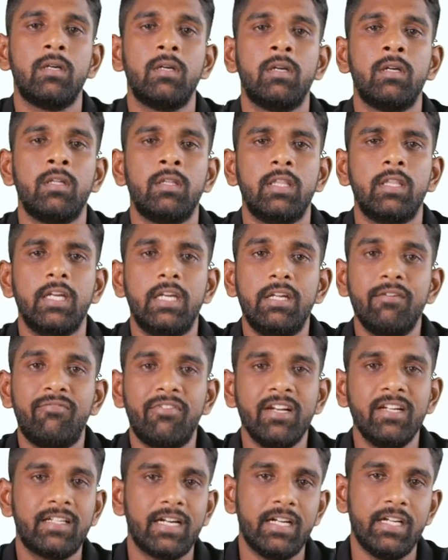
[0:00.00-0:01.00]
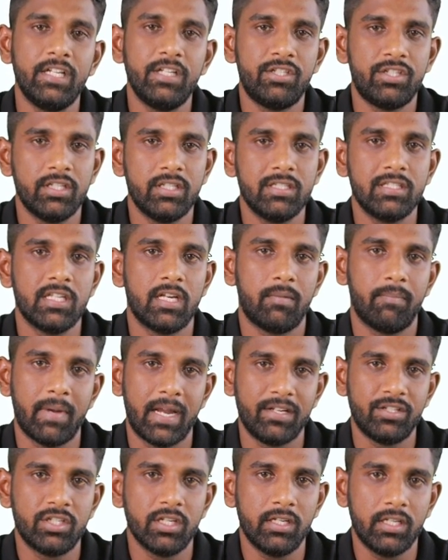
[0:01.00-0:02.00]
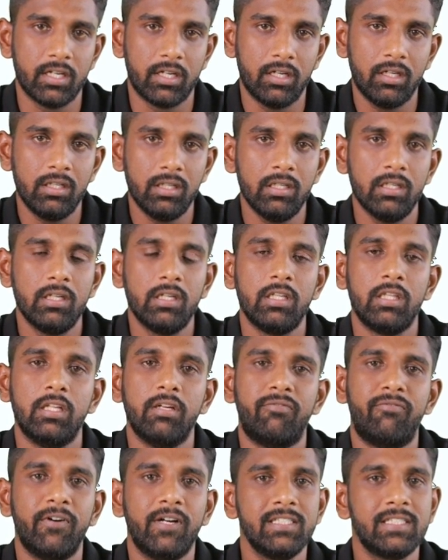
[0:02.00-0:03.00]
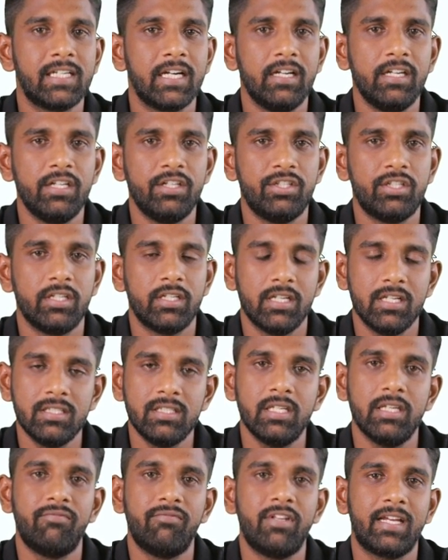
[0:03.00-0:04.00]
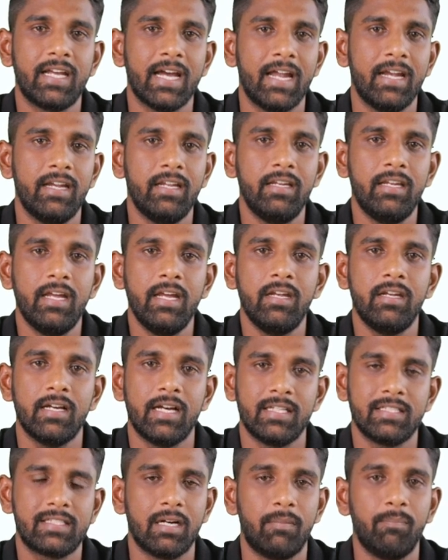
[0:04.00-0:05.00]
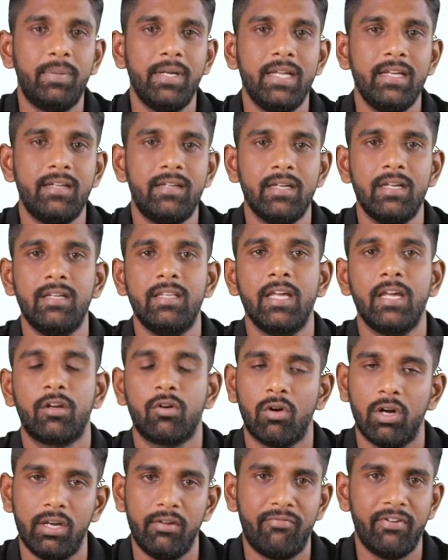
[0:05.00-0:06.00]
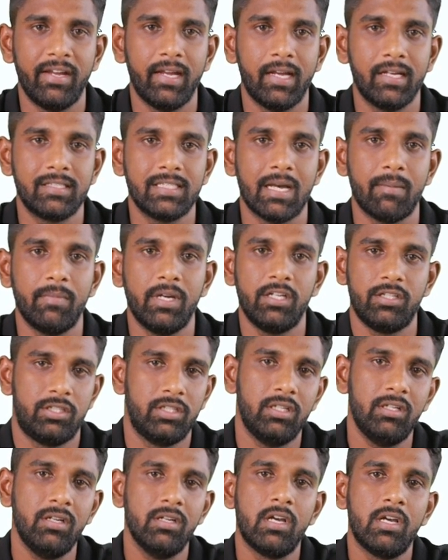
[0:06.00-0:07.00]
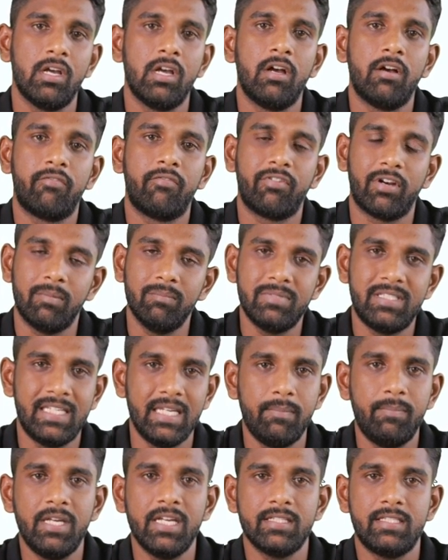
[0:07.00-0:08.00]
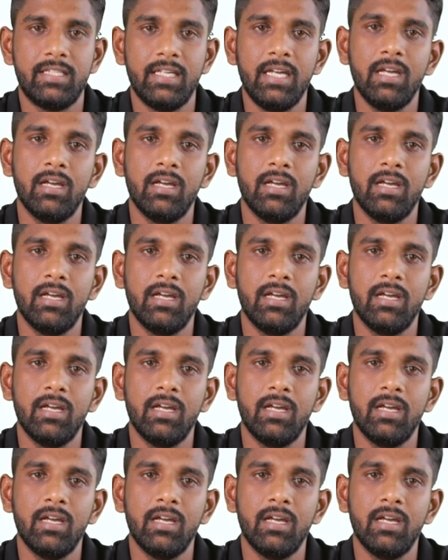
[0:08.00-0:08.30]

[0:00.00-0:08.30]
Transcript: The different conditions are mentioned here. The first condition is if the candidate has completed their qualifying examination from CBSE,